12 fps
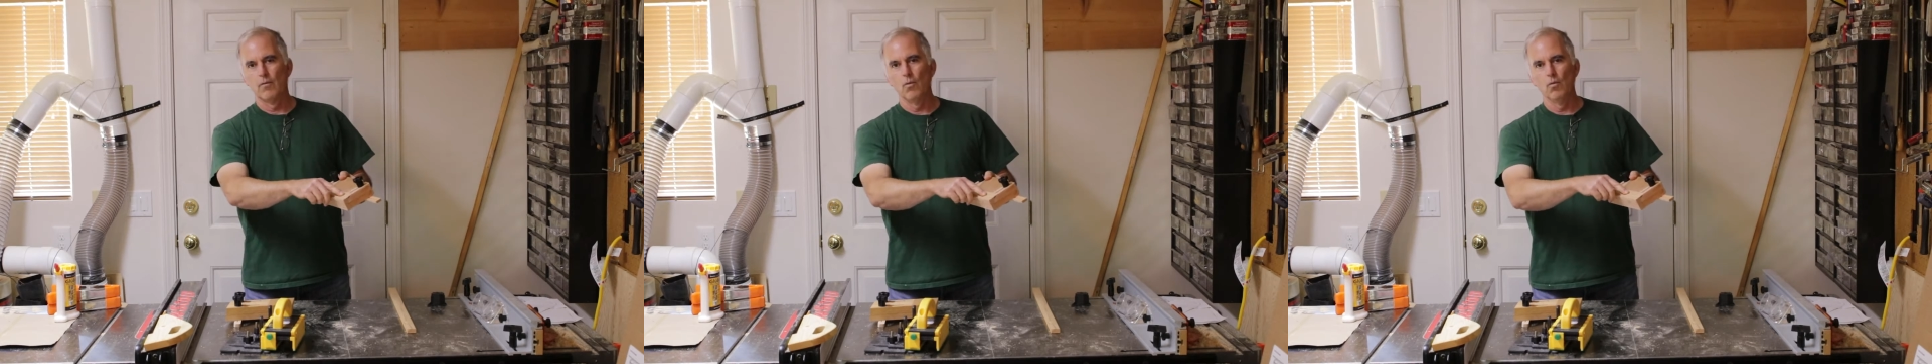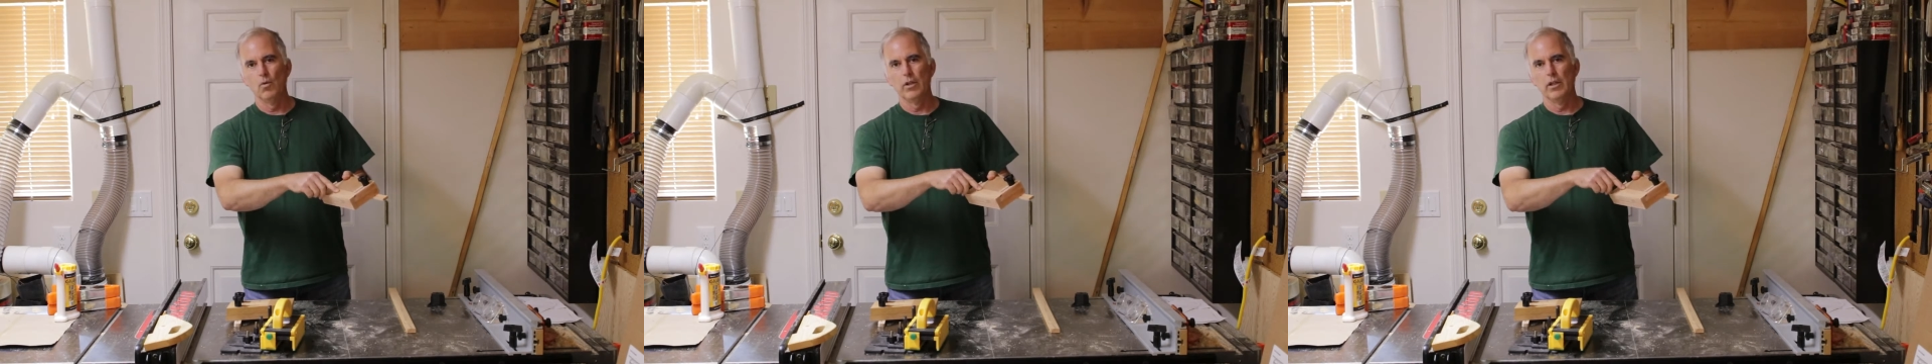
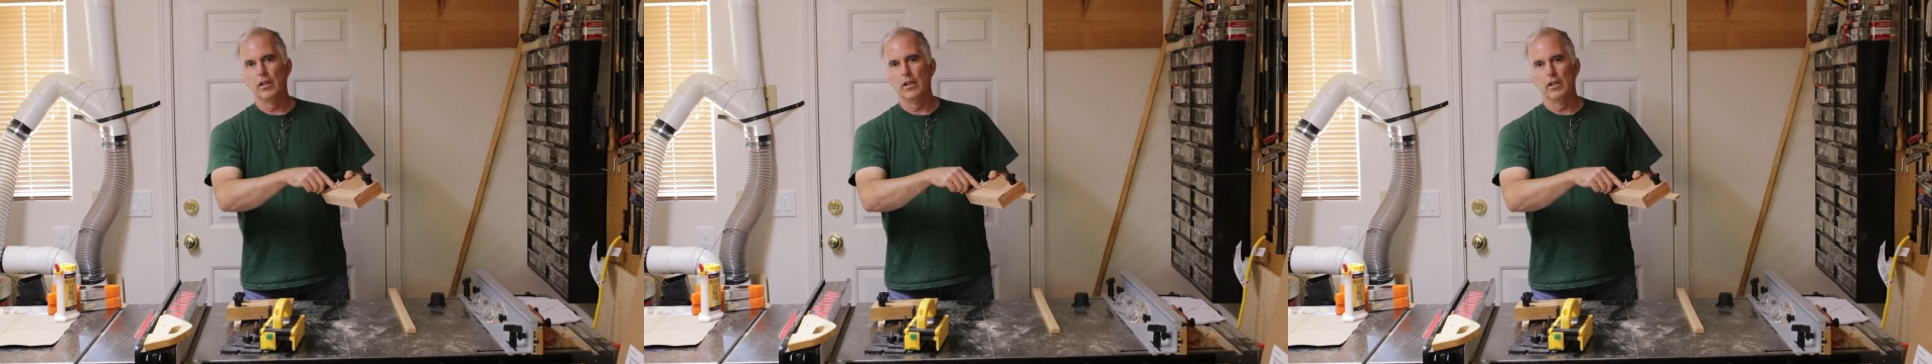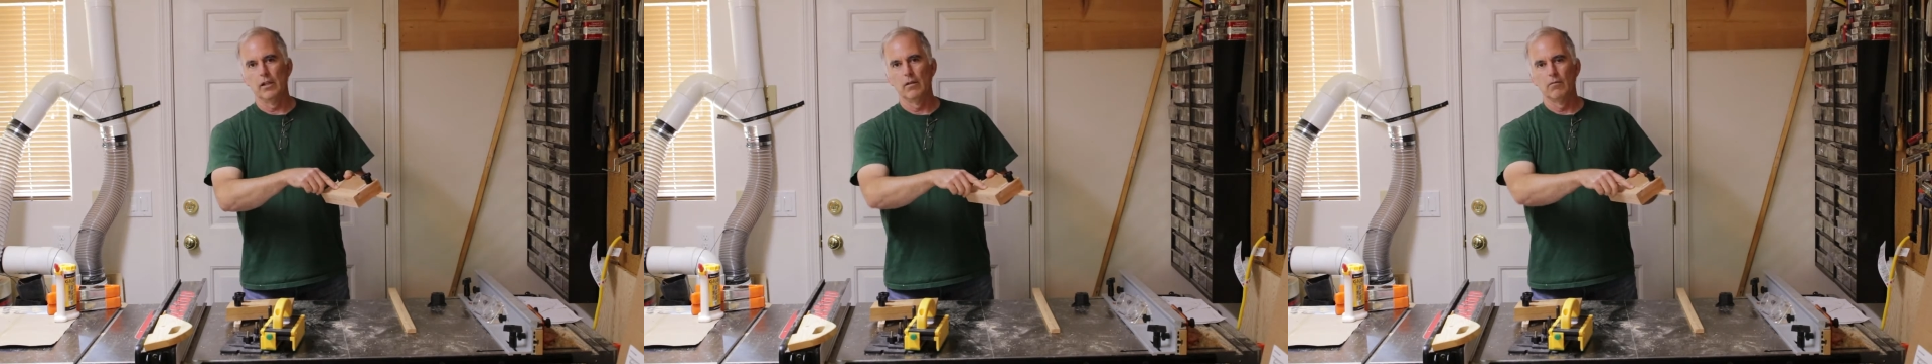wood
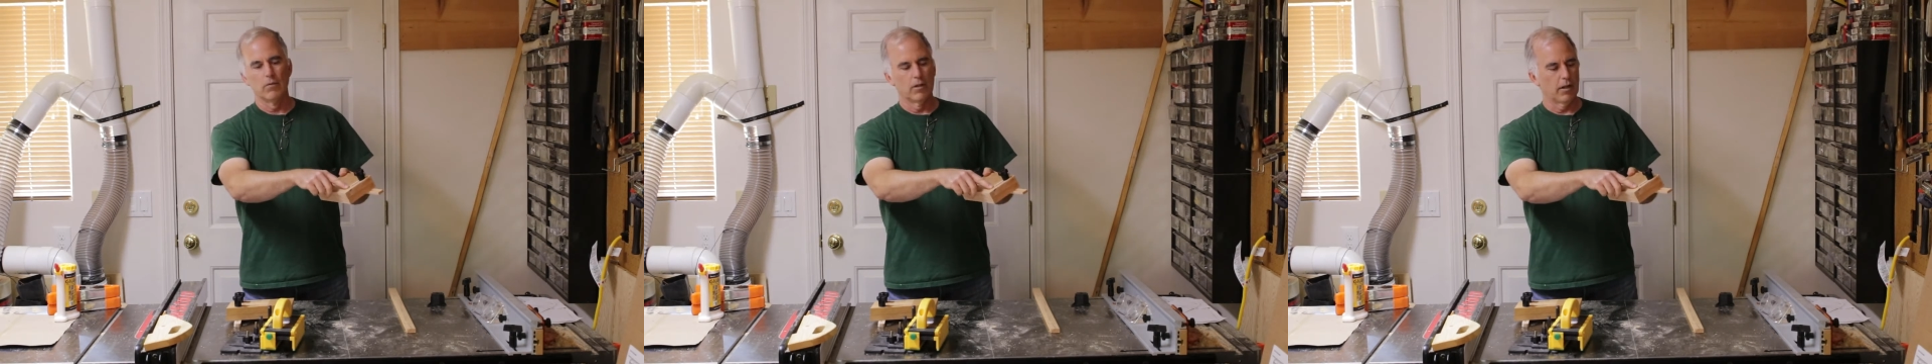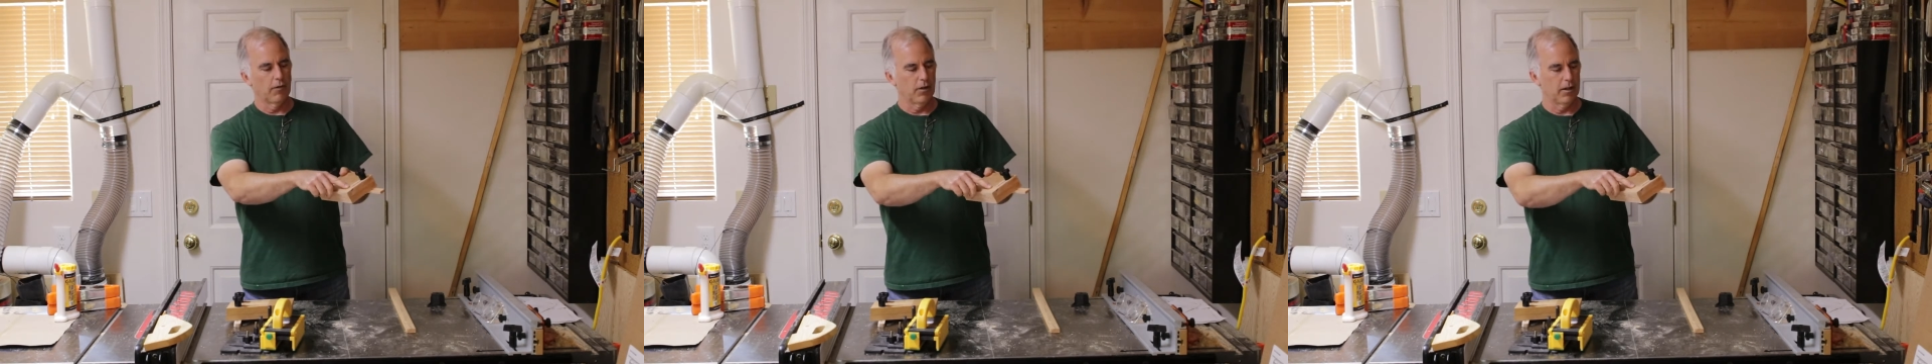here,
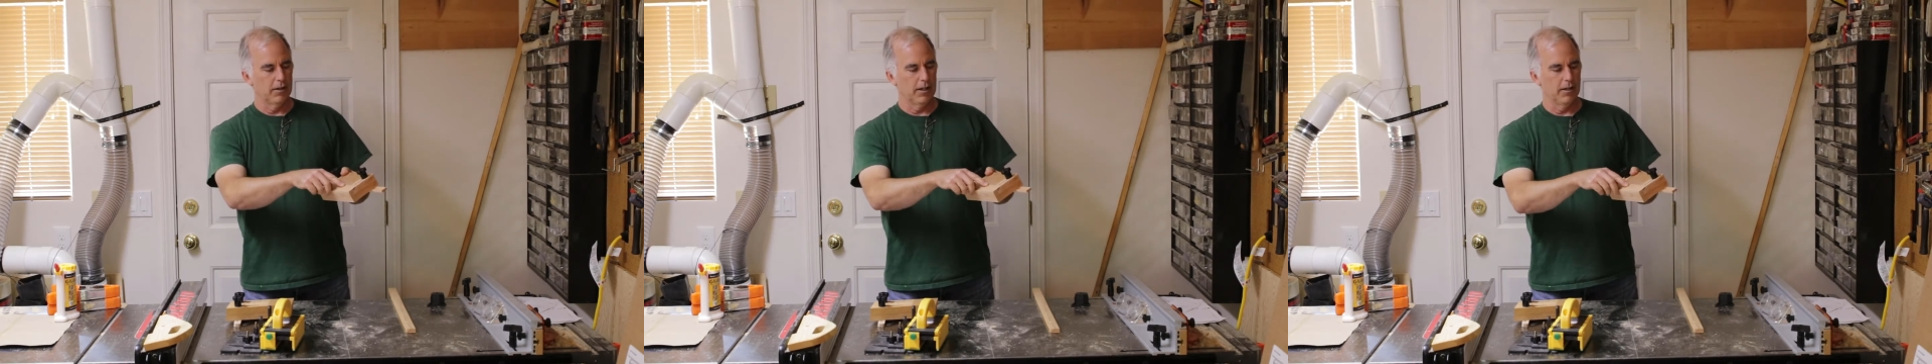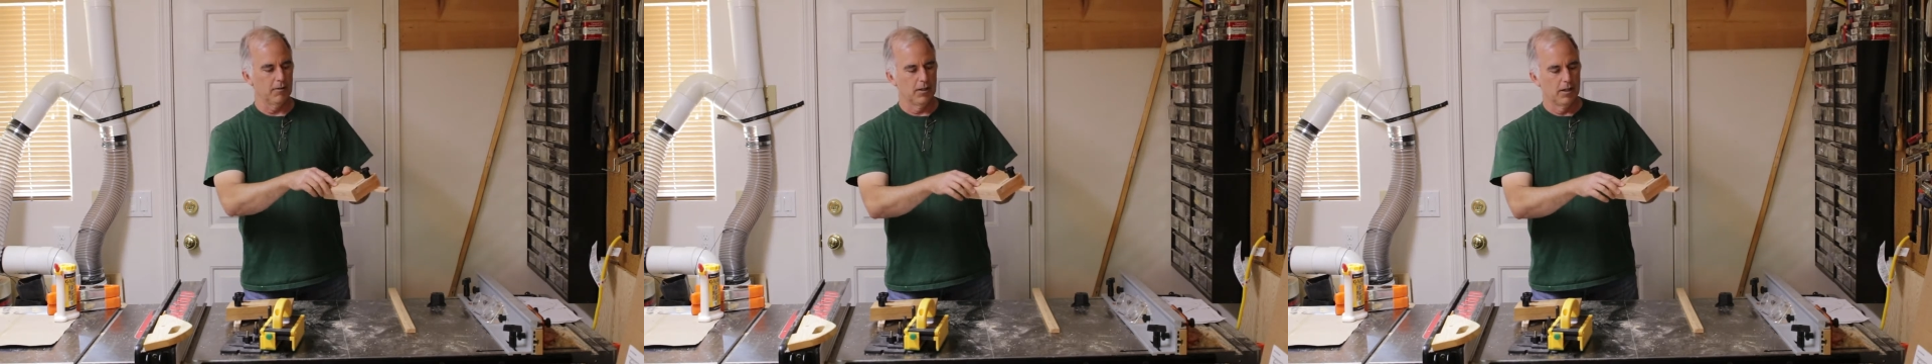I found
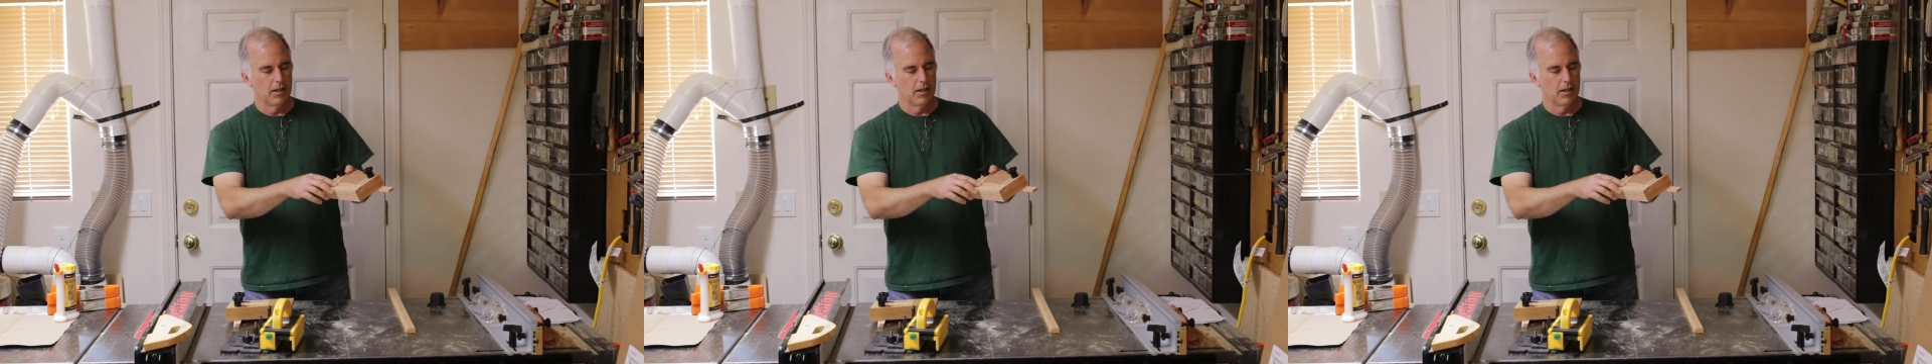out.